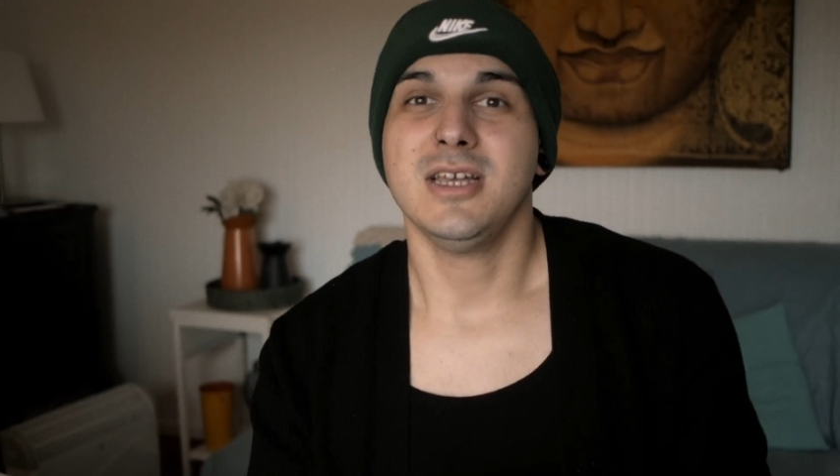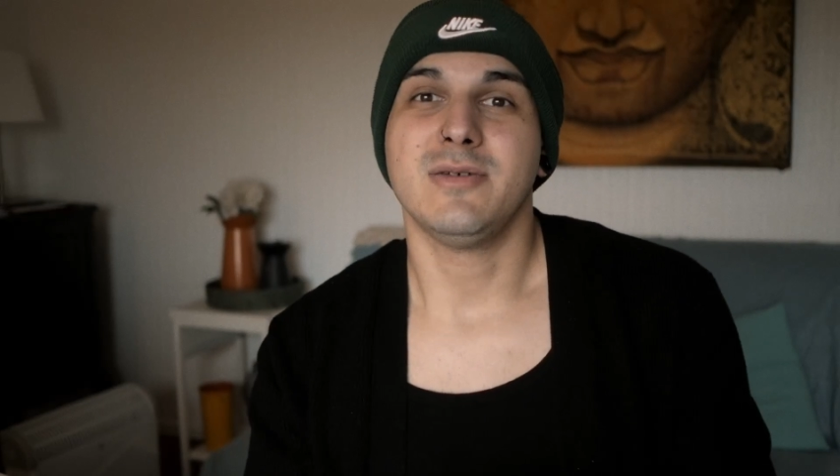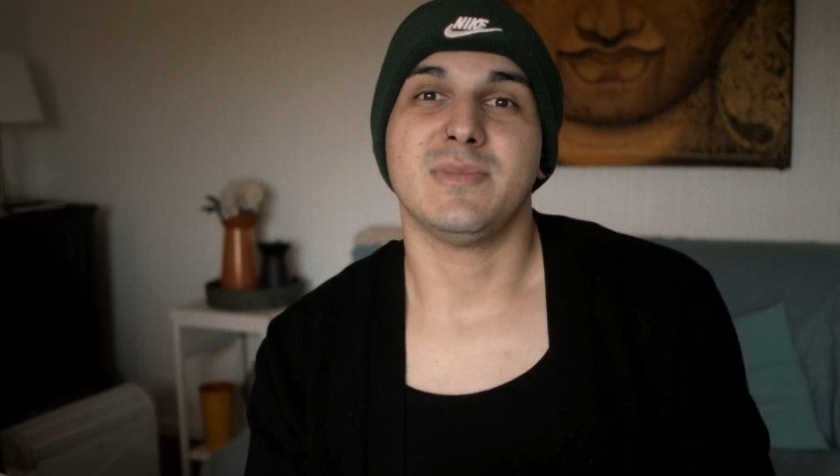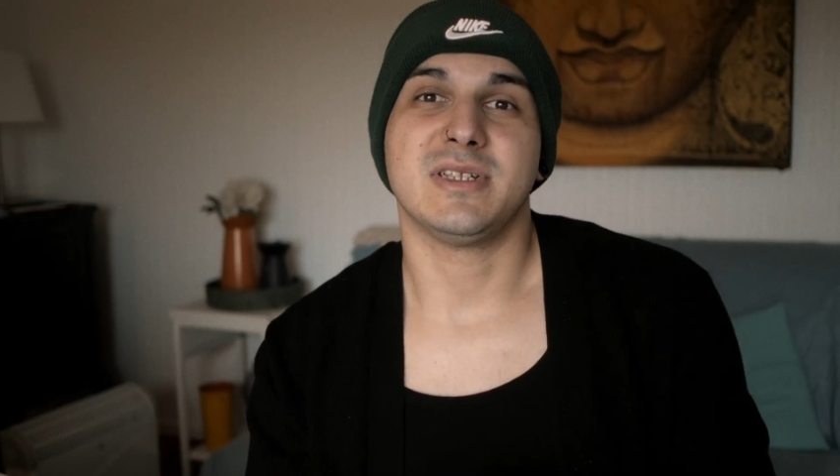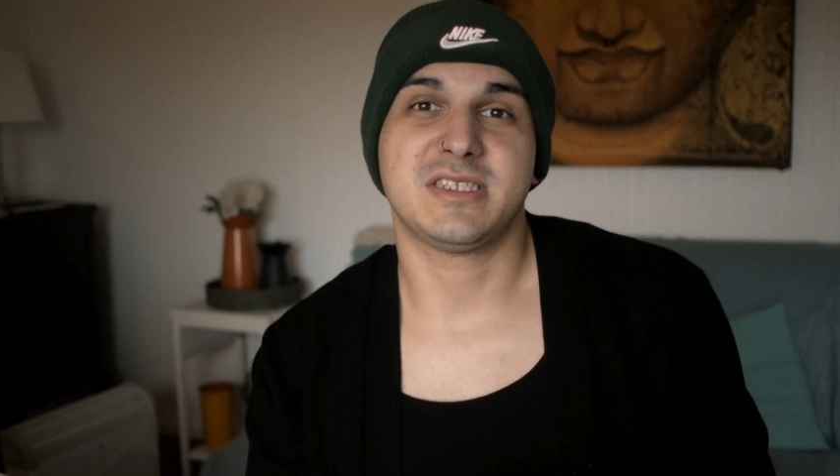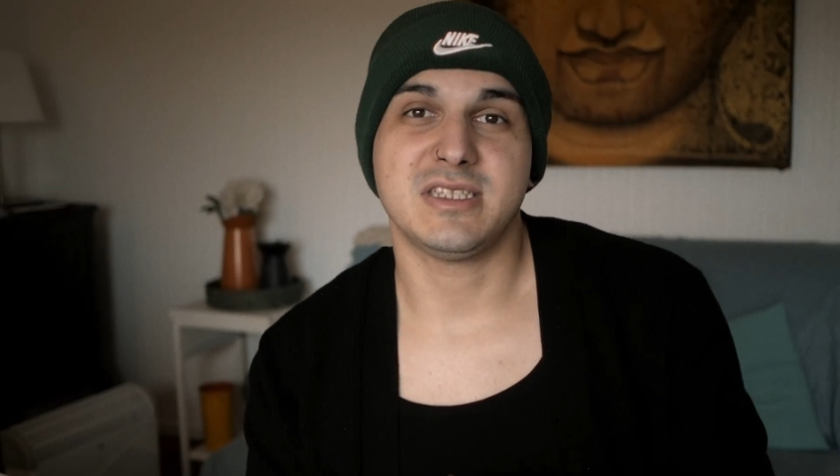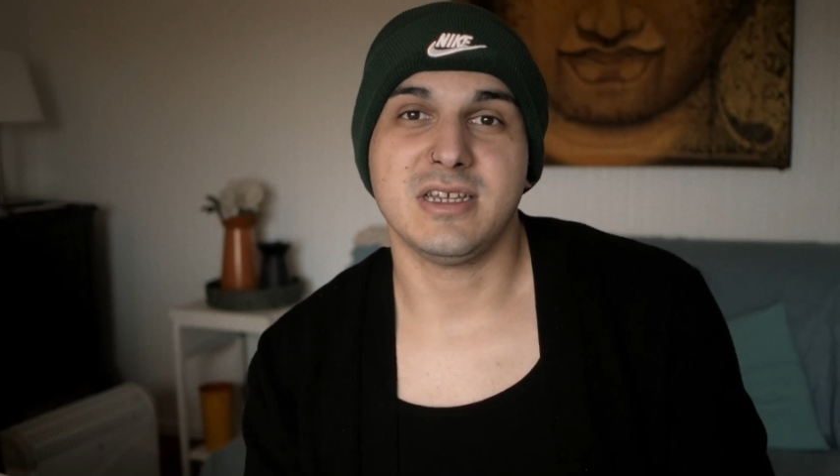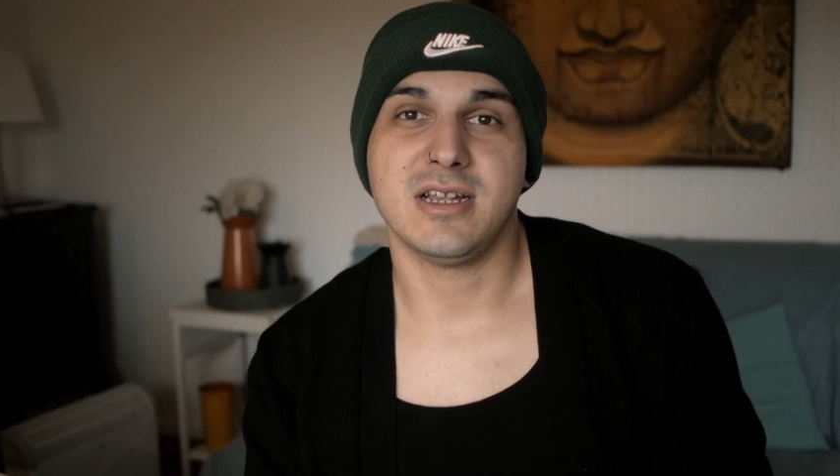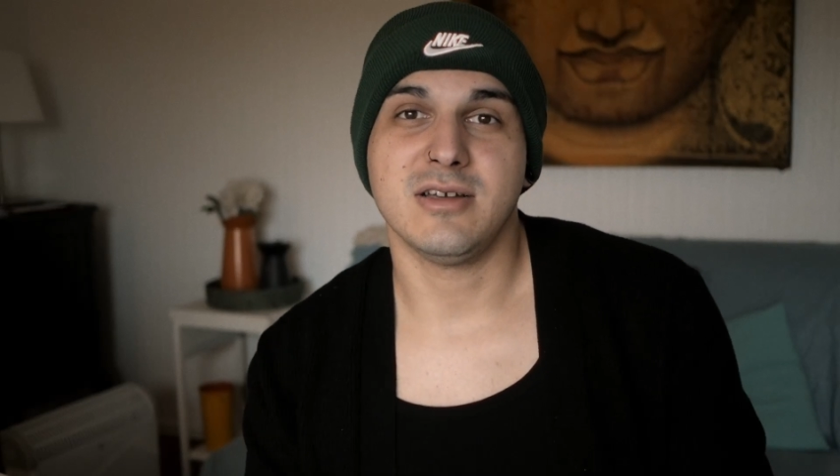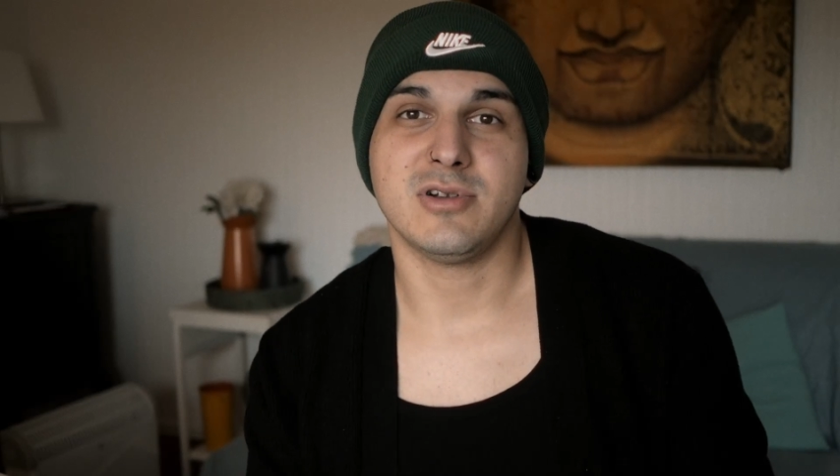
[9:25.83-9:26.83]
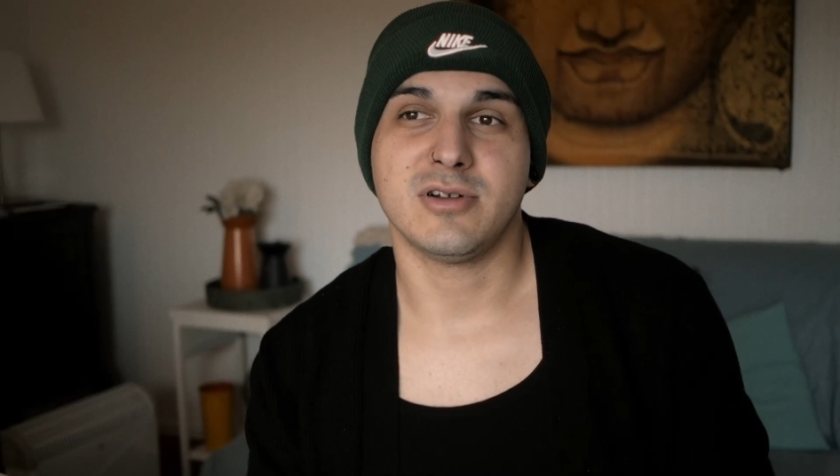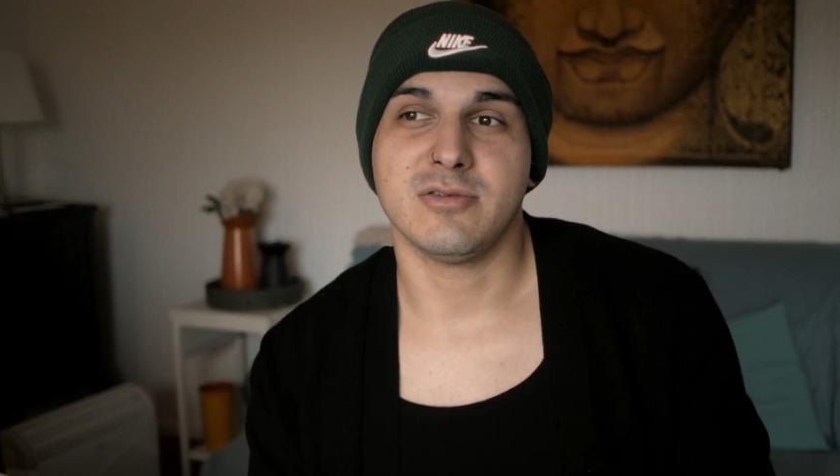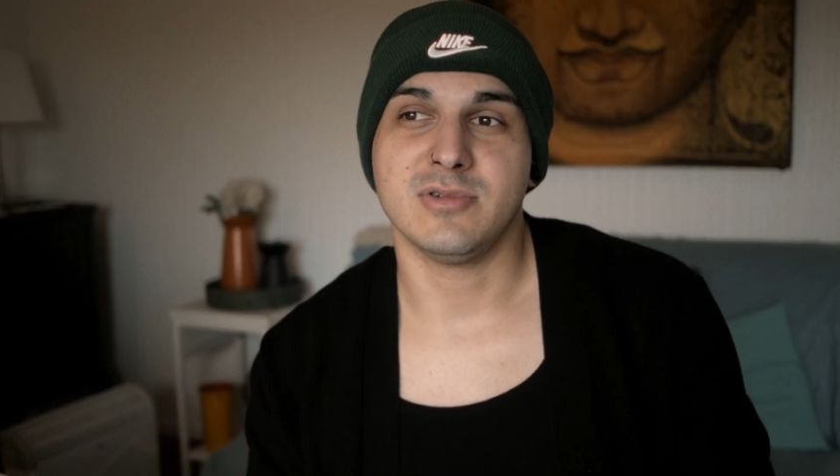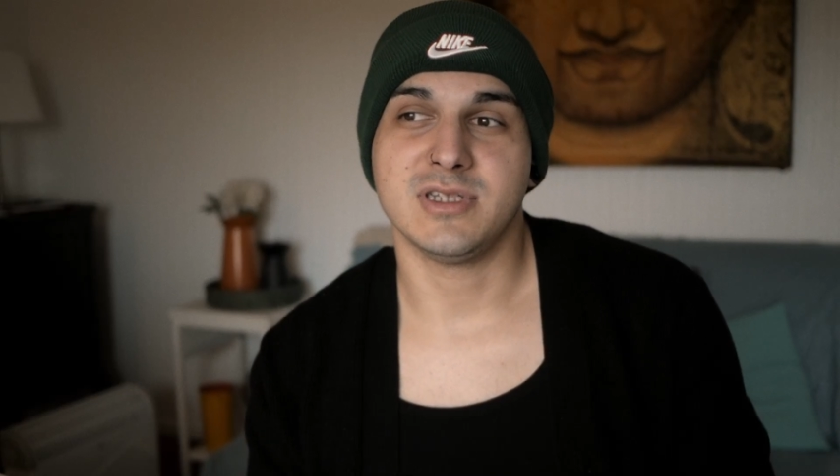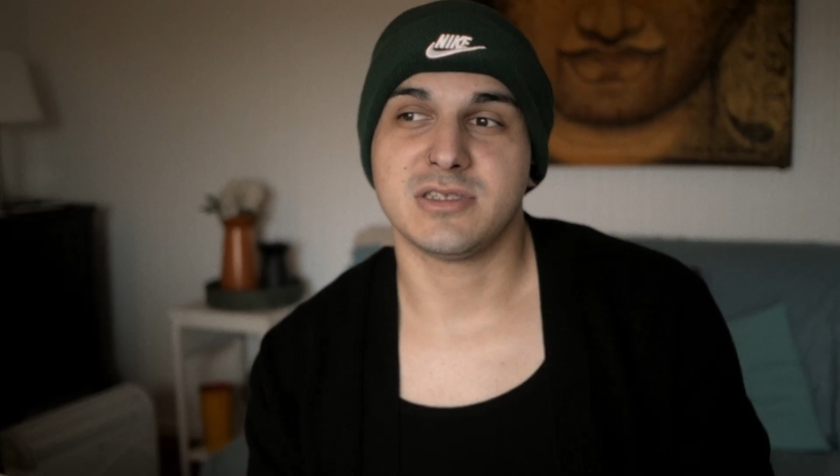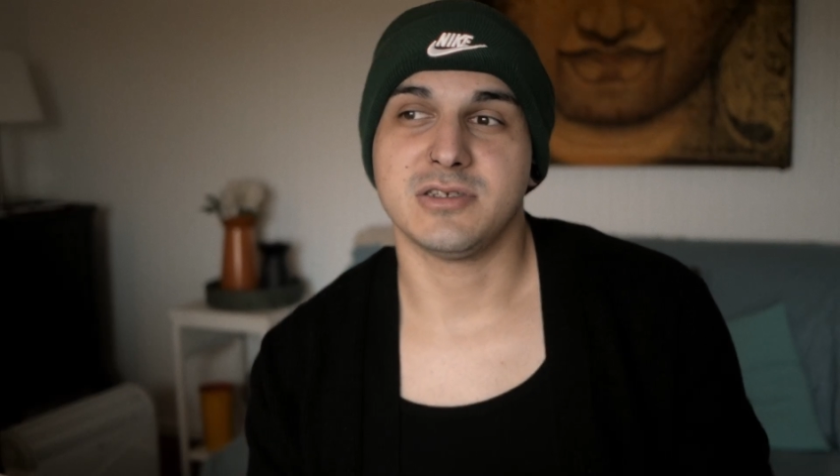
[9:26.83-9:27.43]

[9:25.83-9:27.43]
but still we're always